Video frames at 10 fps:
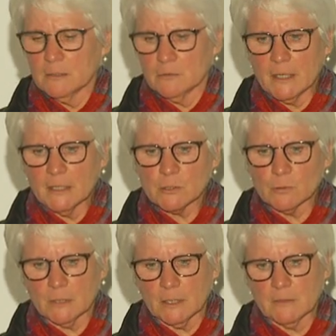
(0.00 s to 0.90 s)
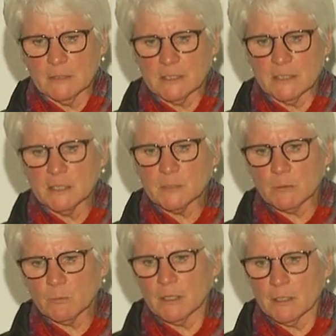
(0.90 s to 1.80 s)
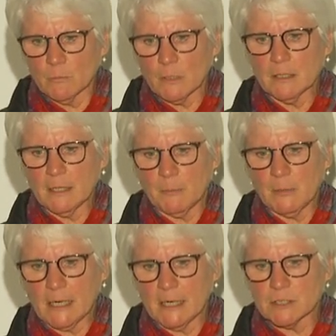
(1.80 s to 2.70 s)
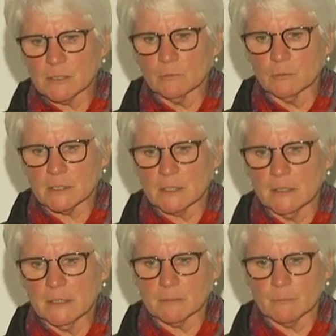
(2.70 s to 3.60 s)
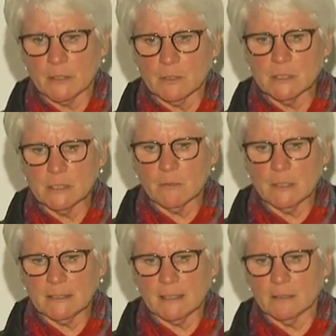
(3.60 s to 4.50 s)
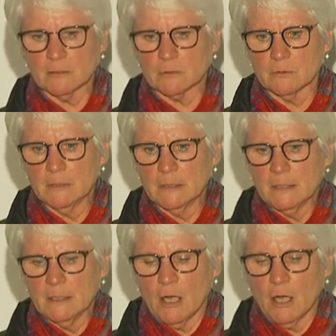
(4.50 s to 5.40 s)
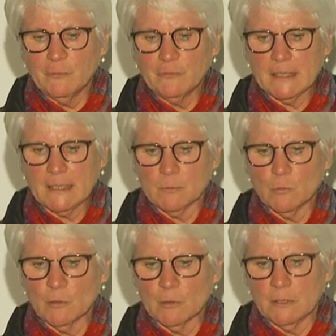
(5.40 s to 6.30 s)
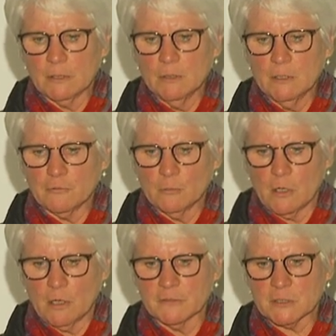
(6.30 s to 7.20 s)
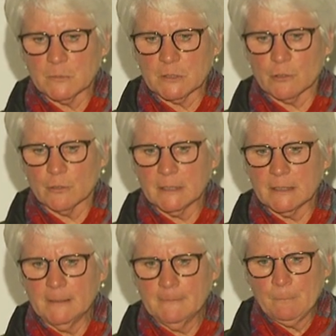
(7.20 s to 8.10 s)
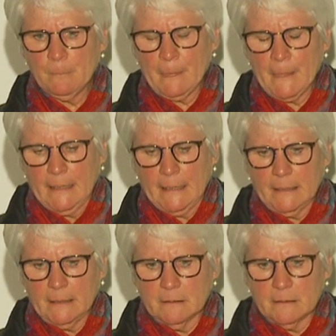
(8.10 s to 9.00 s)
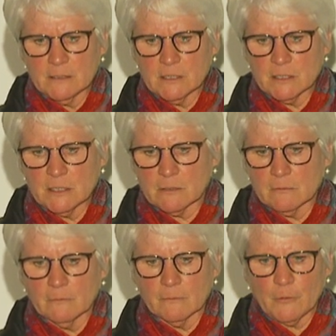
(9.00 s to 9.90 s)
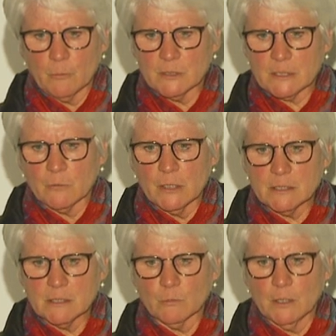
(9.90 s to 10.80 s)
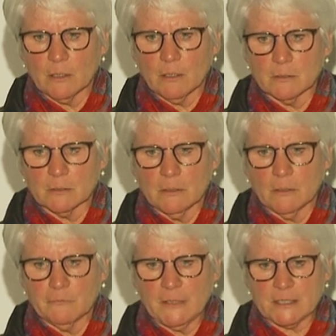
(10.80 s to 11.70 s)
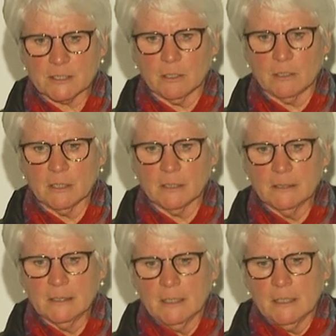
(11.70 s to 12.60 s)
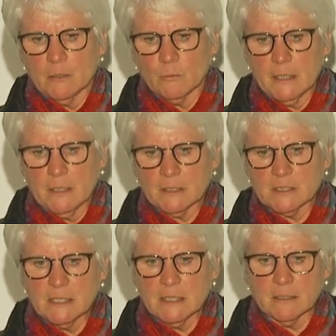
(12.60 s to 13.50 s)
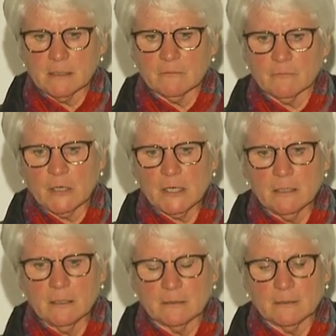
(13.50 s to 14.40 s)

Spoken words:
try and sort out these things. But one application also is by using retain to hopefully get a more uniform harvest maturity. And this is just from some recent work on Flash Gala, where you can see the very